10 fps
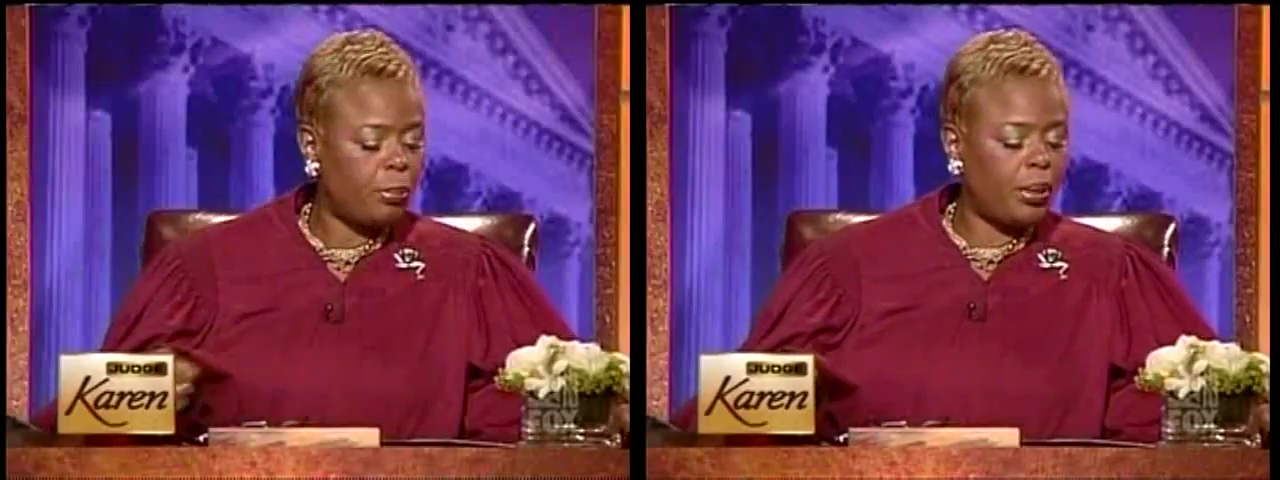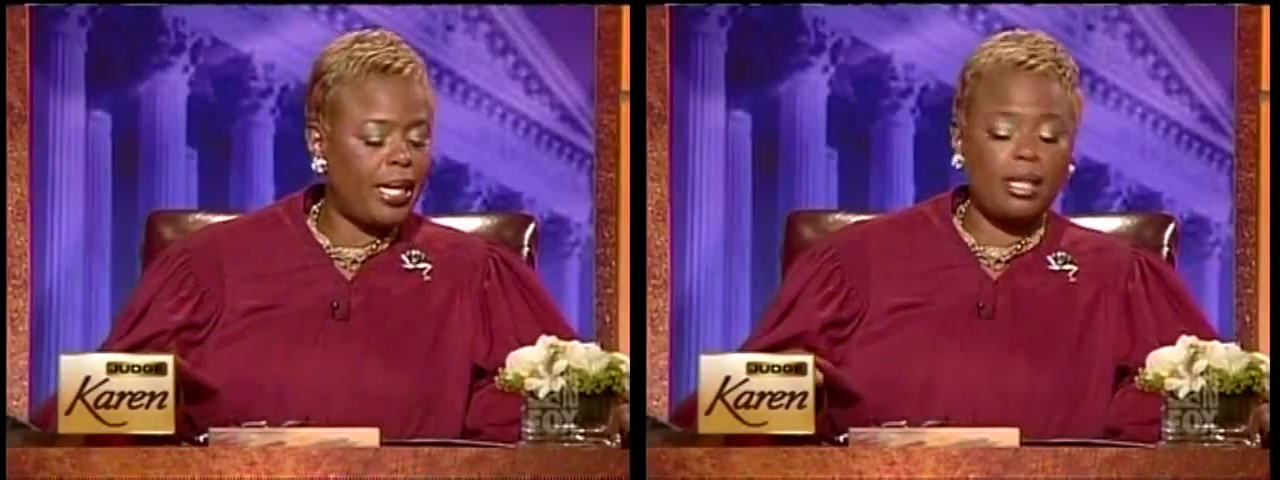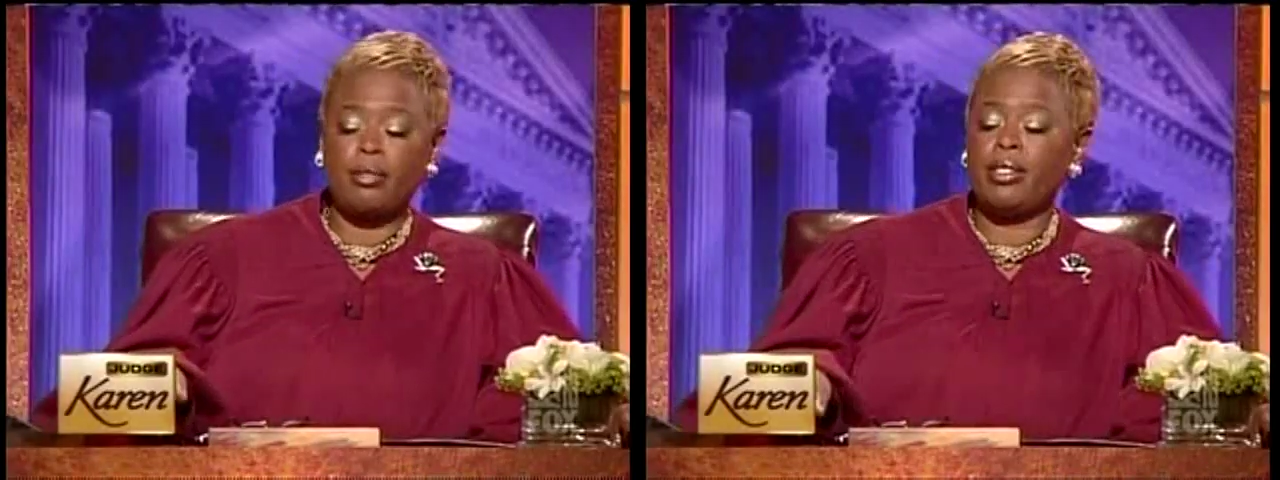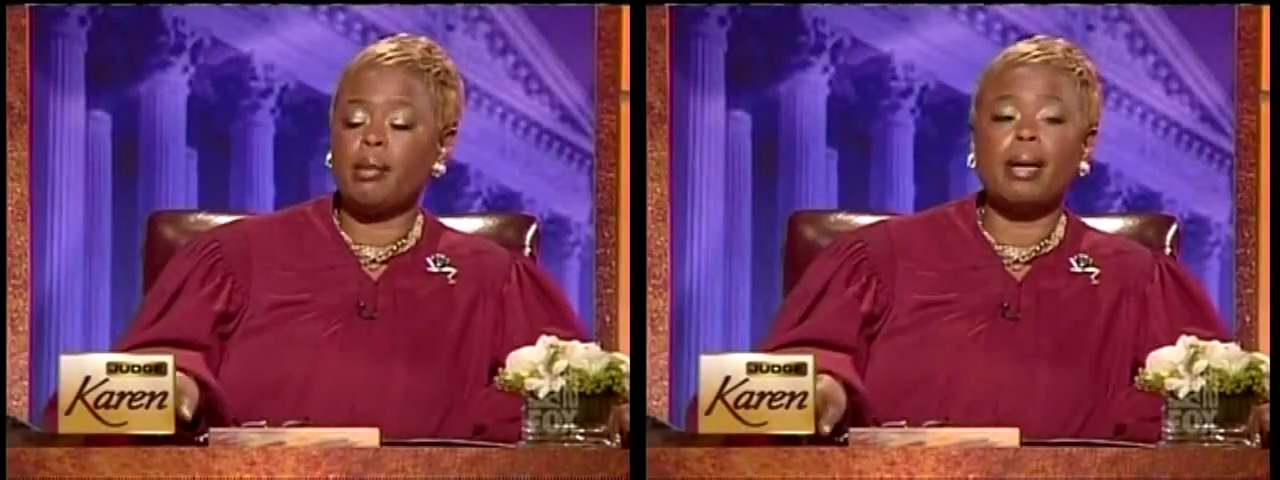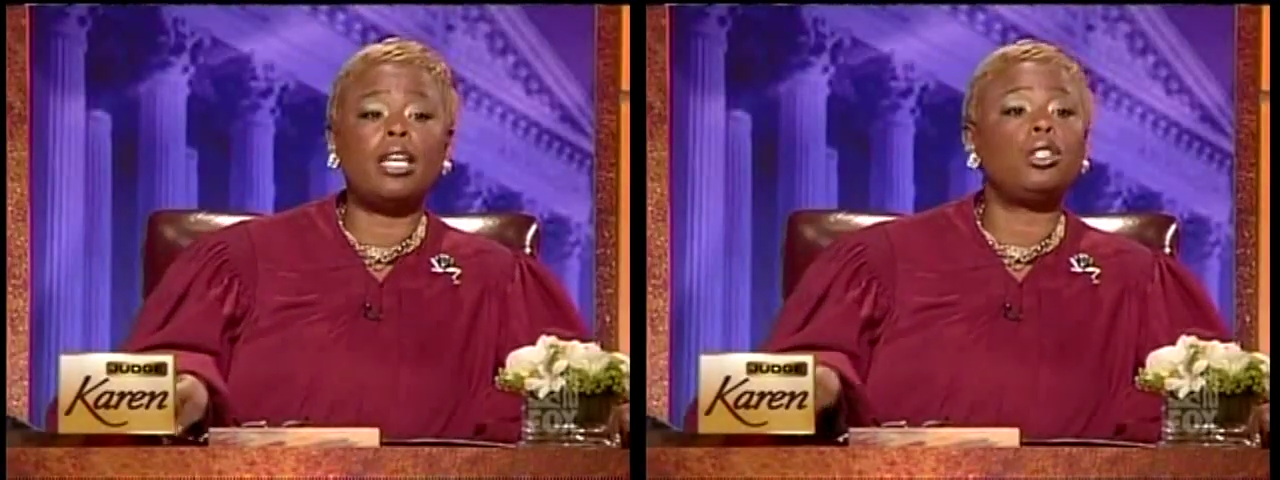the plaintiff in the
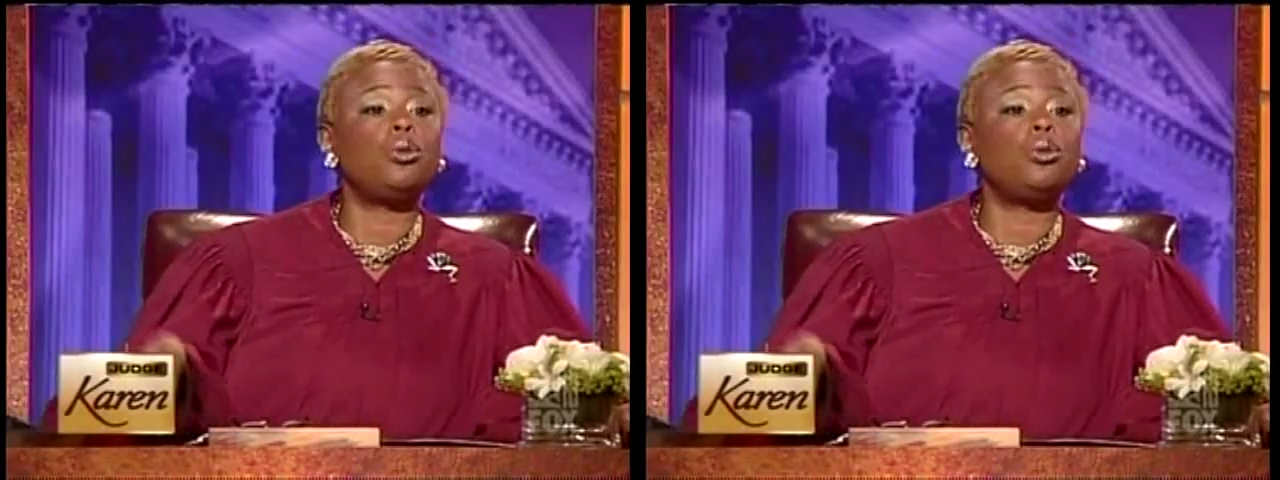amount of